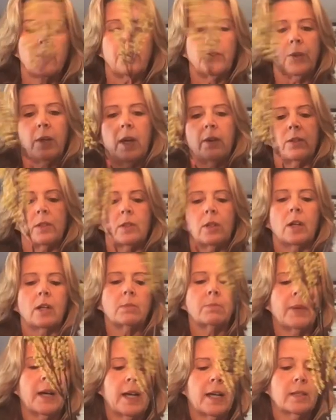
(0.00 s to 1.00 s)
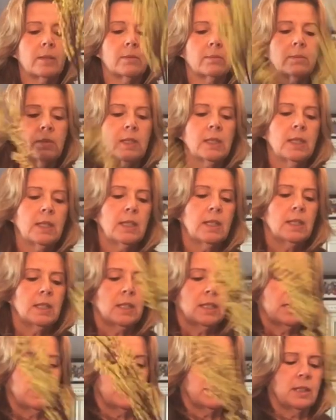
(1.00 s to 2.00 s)
have a long bottom,
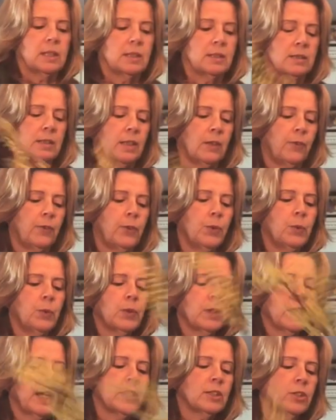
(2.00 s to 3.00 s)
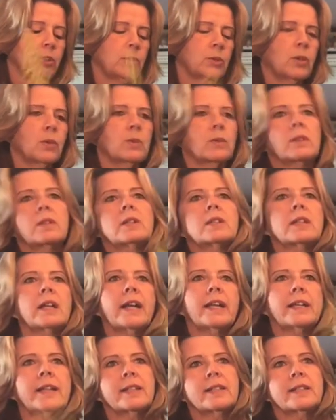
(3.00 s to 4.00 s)
if you realize you don't
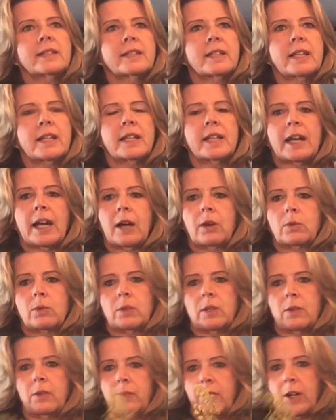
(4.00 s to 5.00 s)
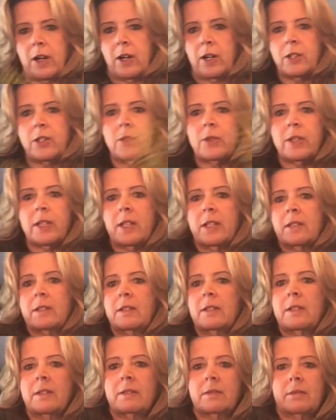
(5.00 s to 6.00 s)
like it sticking out real far, you
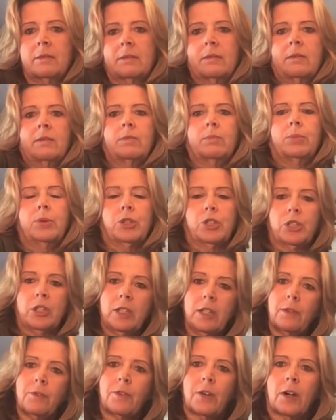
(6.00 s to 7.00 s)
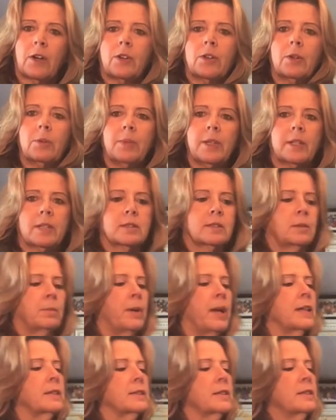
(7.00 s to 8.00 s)
can push it in farther because the
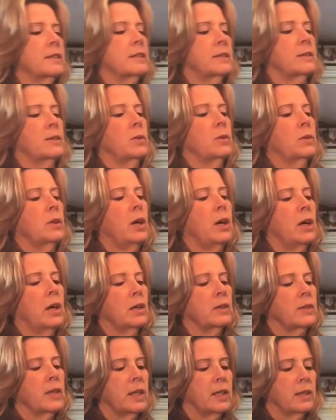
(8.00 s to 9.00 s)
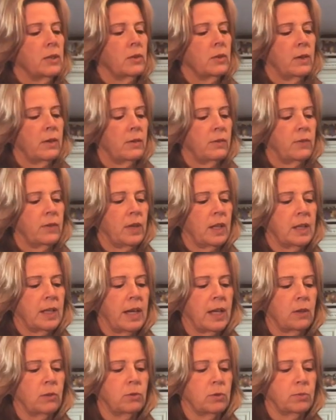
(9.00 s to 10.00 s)
basket's so long that you have a
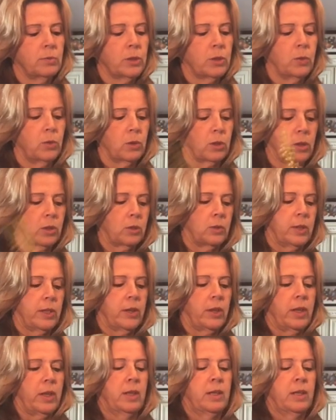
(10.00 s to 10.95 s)
lot of room to work with.